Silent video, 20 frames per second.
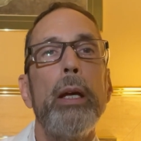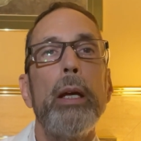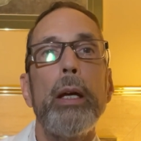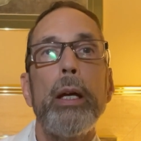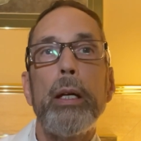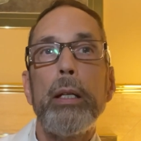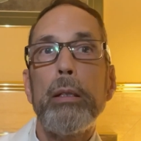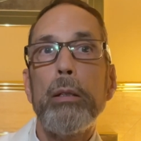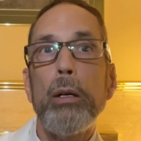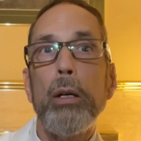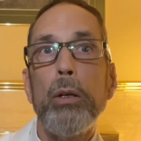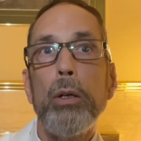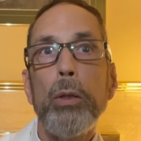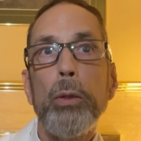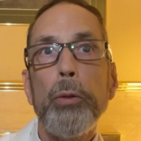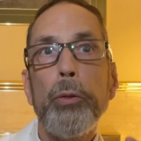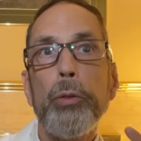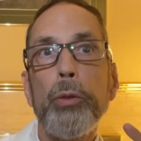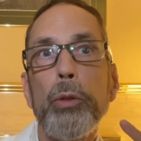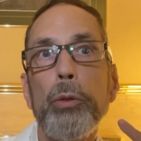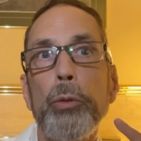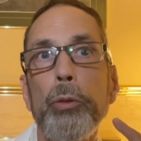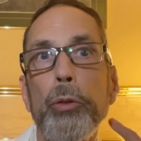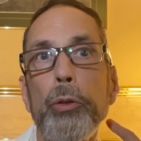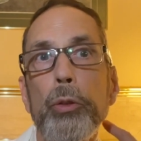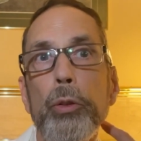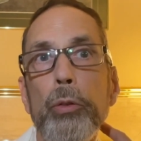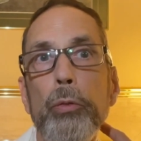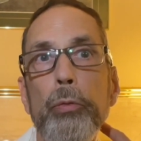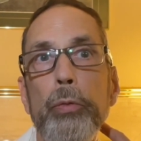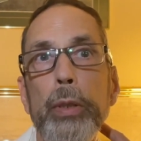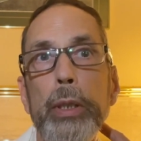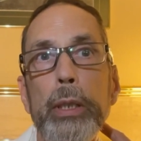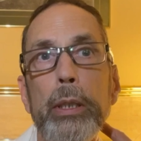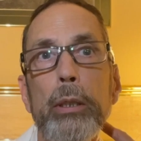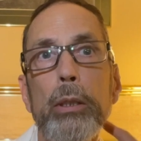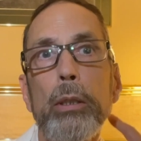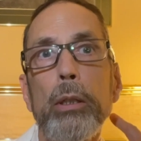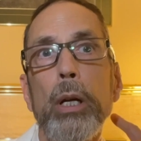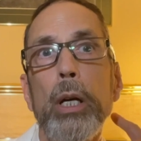and also
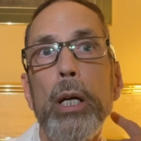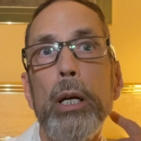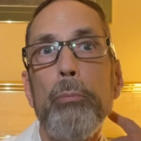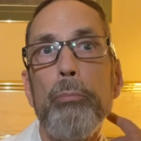severe